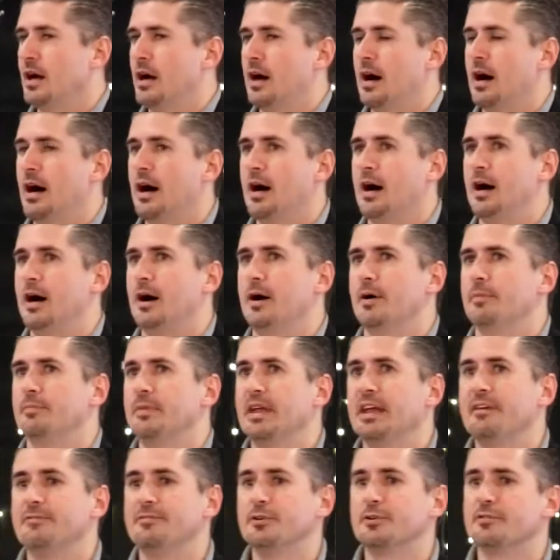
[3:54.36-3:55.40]
Um,
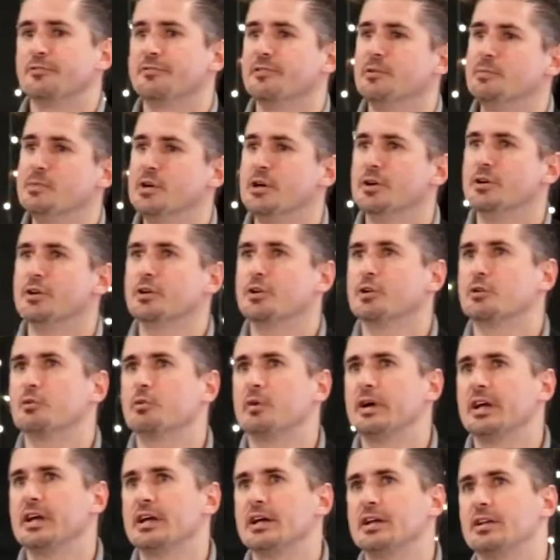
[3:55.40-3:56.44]
if you're familiar
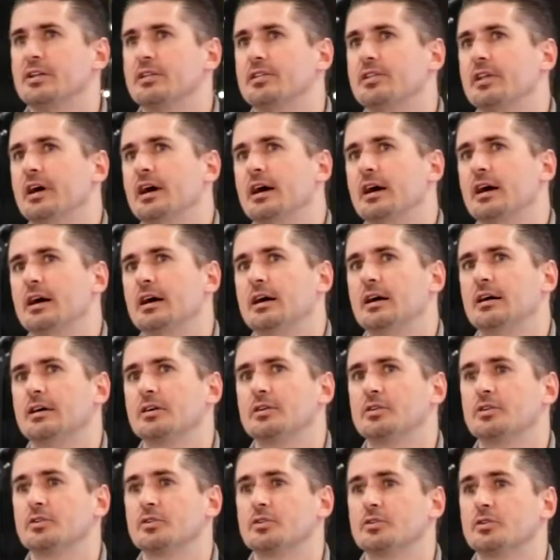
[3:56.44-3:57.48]
with
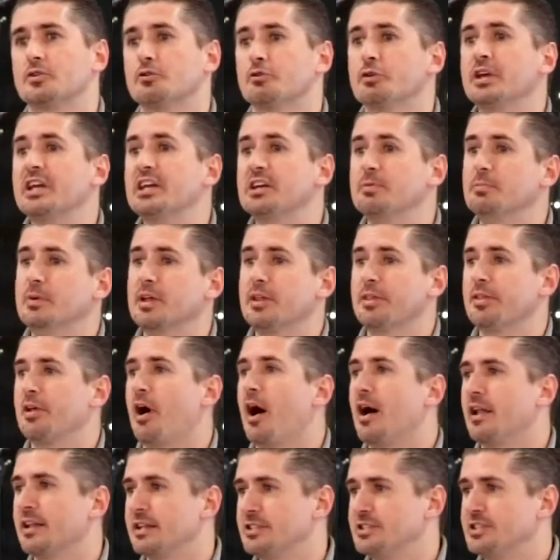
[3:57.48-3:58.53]
uh, Greek
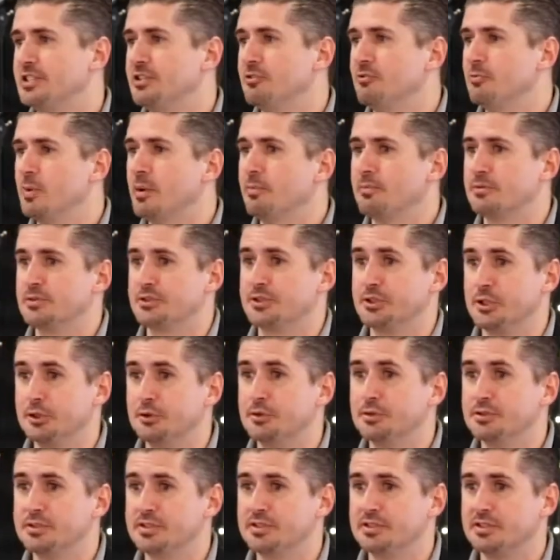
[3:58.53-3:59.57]
mythology, remember
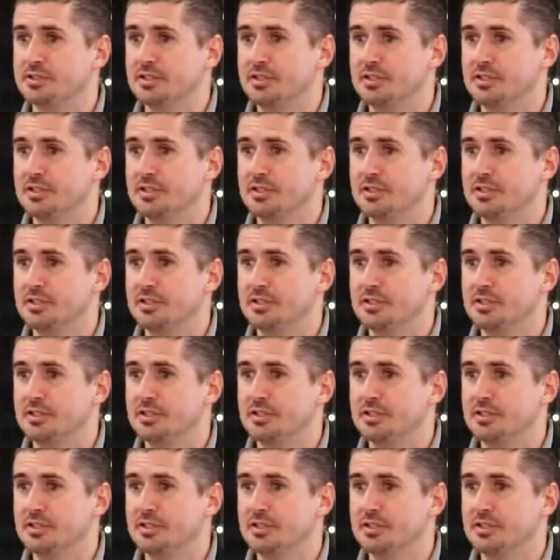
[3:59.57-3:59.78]
Zeus,